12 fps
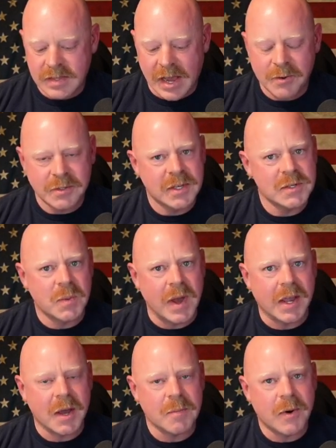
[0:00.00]
That was his
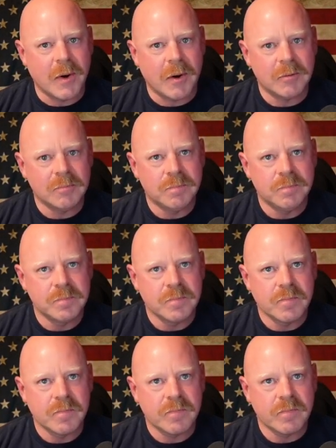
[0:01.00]
wake-up call.
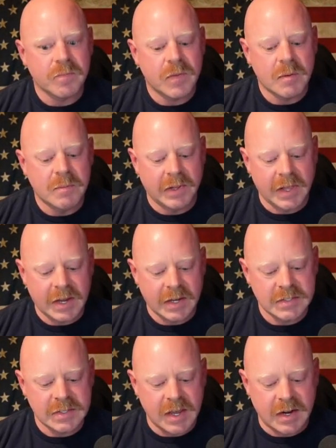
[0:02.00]
But like
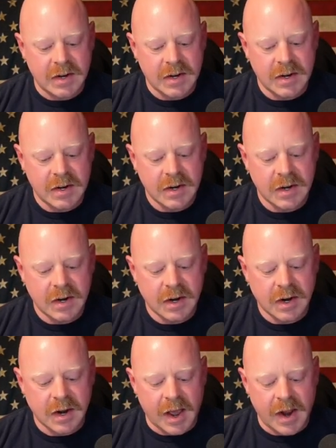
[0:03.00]
I said,
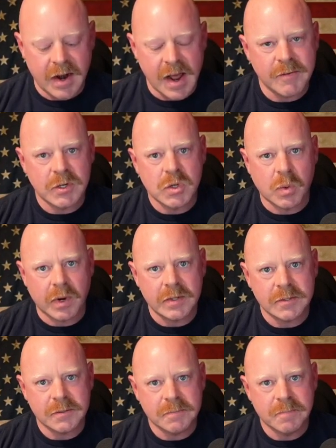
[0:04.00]
I didn't have a
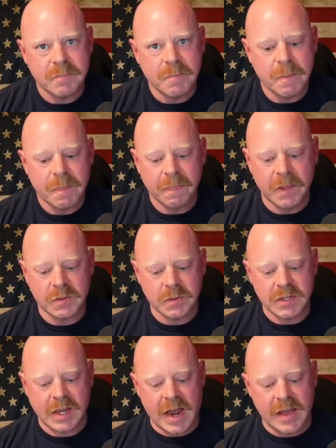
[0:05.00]
choice. This
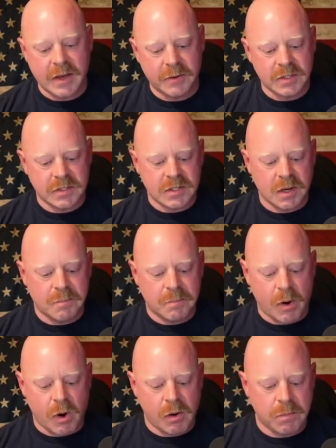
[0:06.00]
was a guy that was a
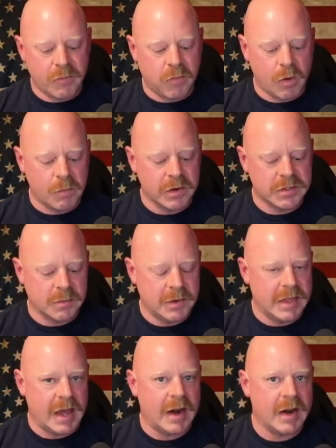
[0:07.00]
subpar performer,
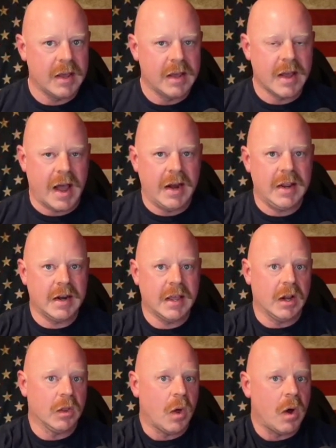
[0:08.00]
somebody that I didn't
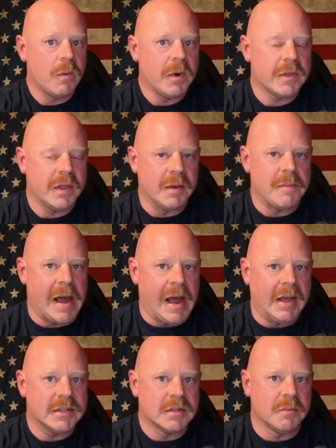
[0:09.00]
get along with in the
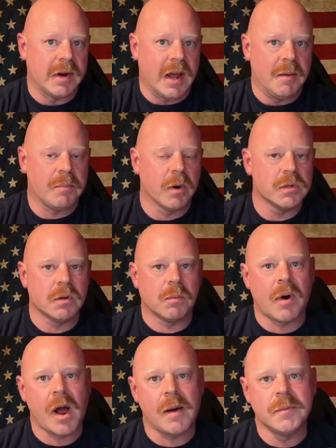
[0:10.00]
past, someone I had
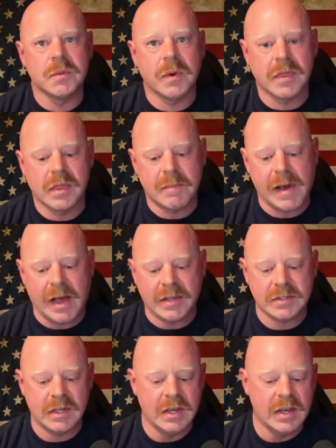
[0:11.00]
personal problems with in the
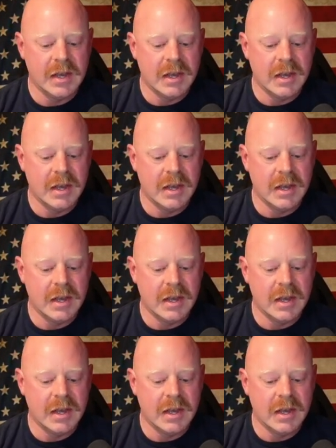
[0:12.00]
past.